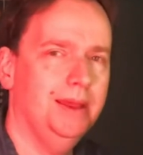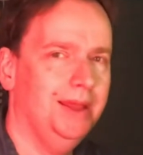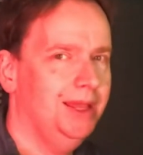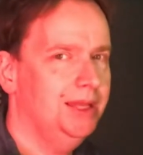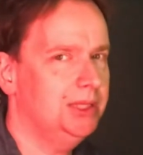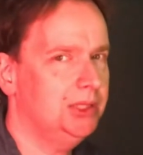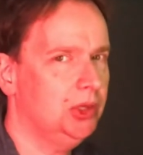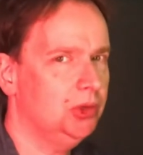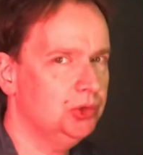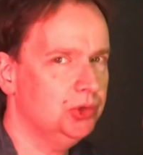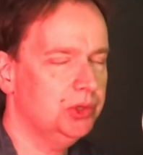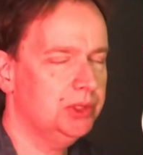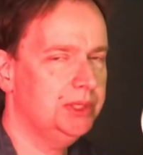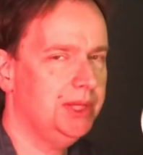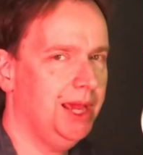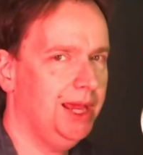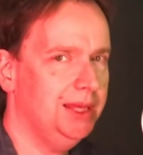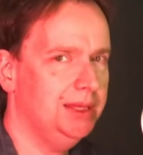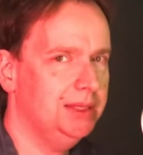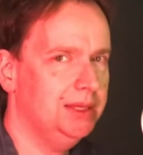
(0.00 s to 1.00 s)
In social
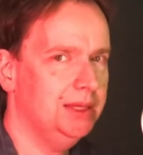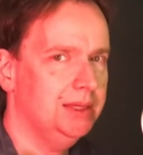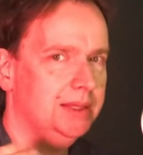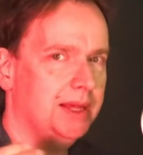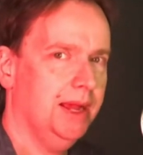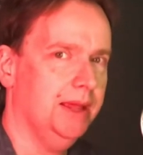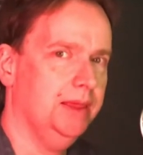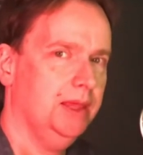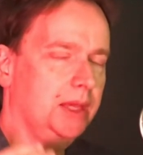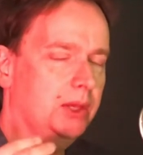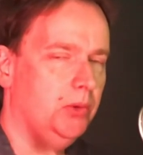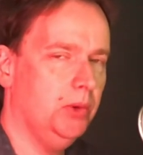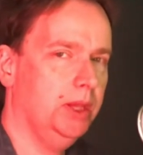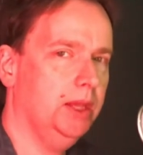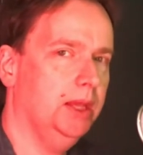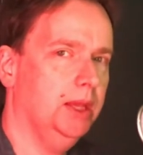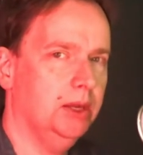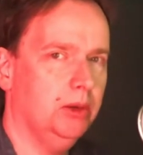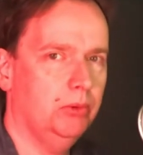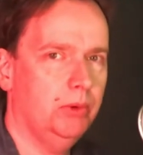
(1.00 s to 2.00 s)
sciences, I think we
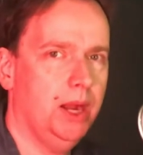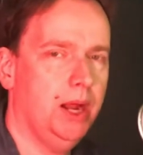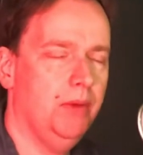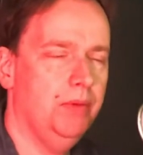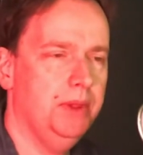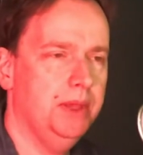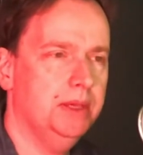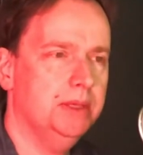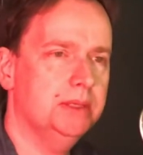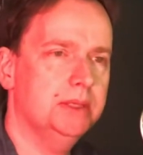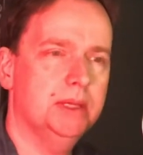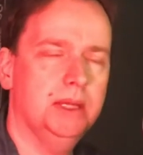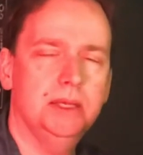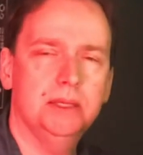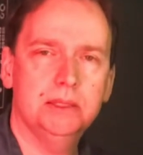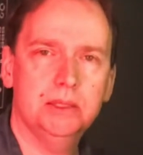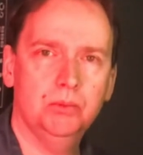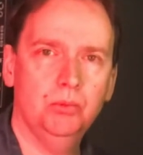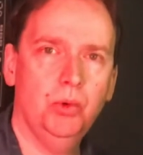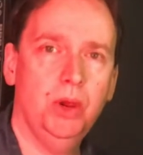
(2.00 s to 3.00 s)
can get around this in
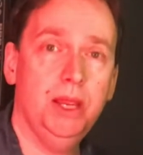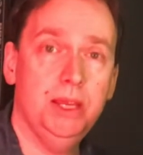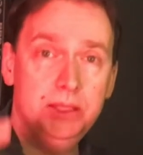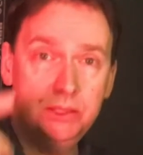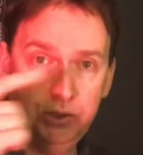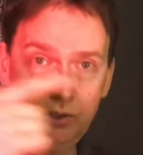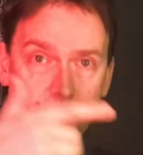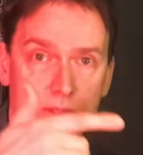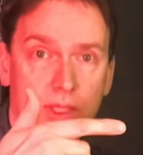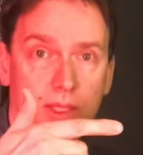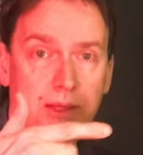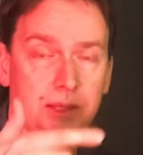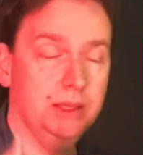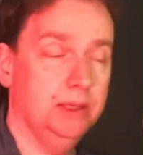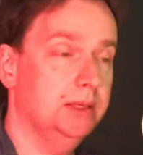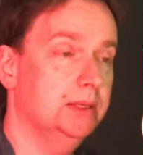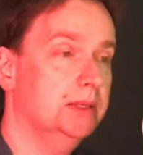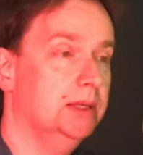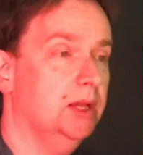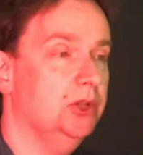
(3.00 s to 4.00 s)
some ways using the
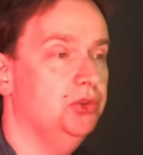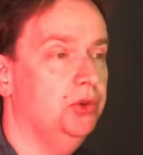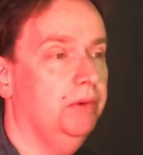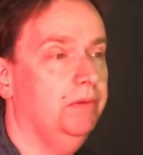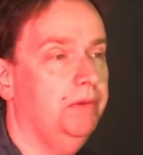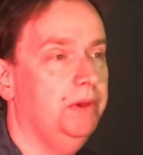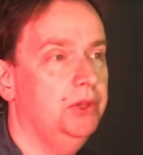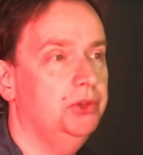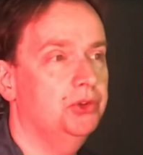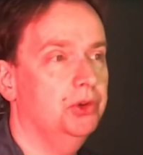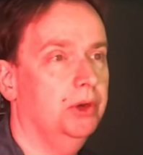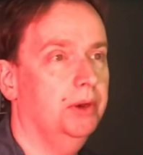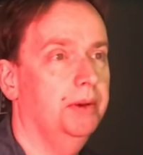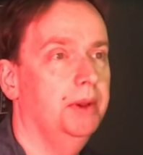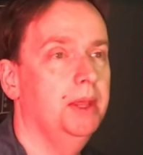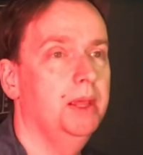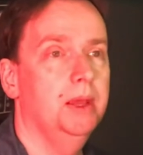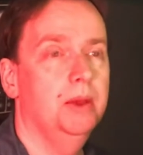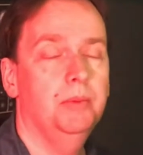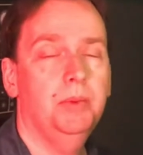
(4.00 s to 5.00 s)
discussion feature,
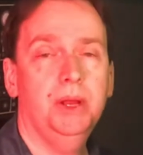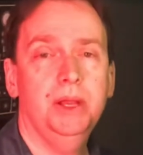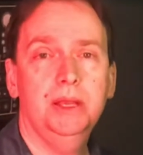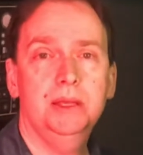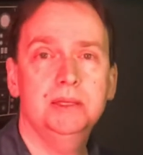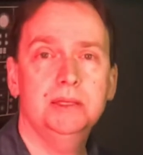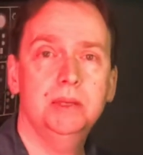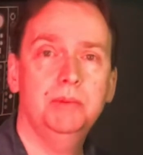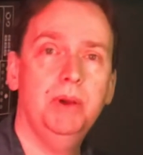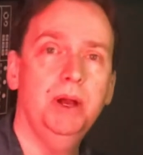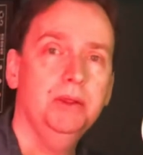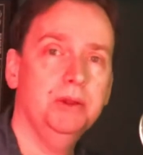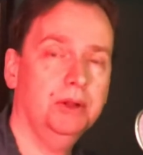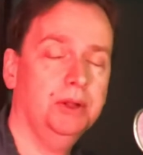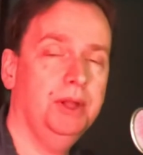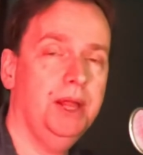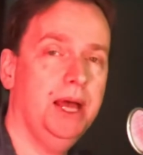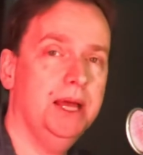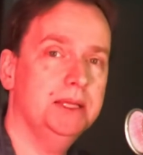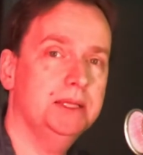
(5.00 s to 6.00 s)
but in some other
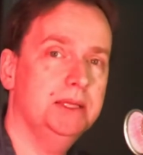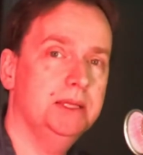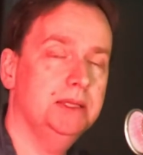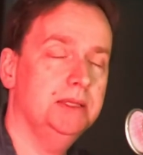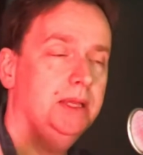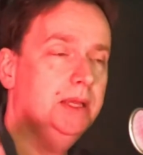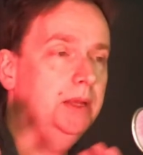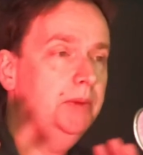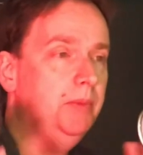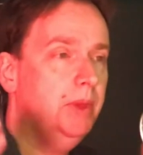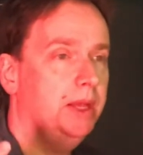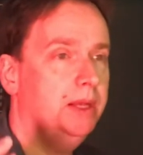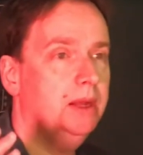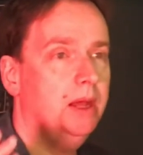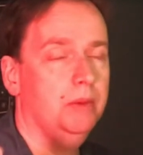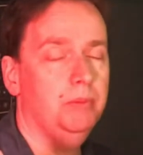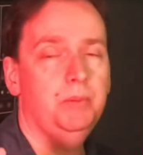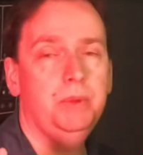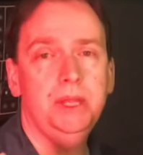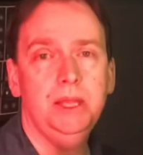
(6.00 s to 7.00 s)
classes, it may
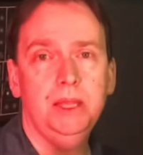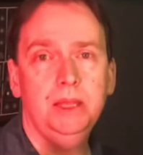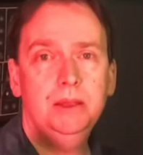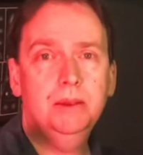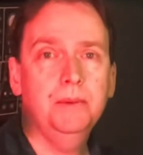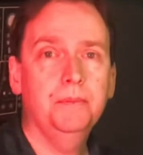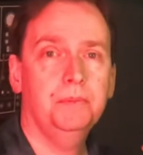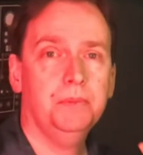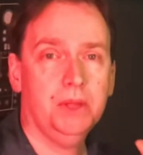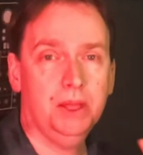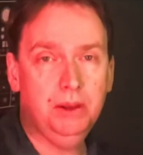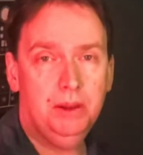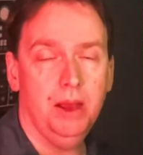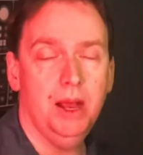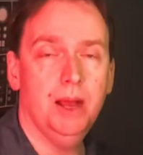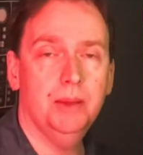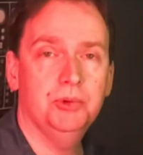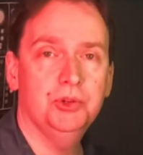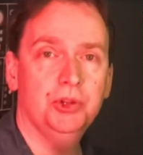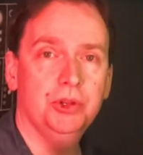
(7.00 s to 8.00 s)
not be an
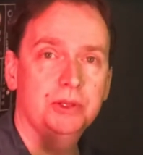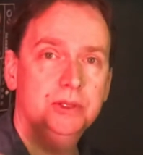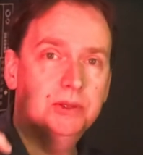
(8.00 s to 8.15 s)
option.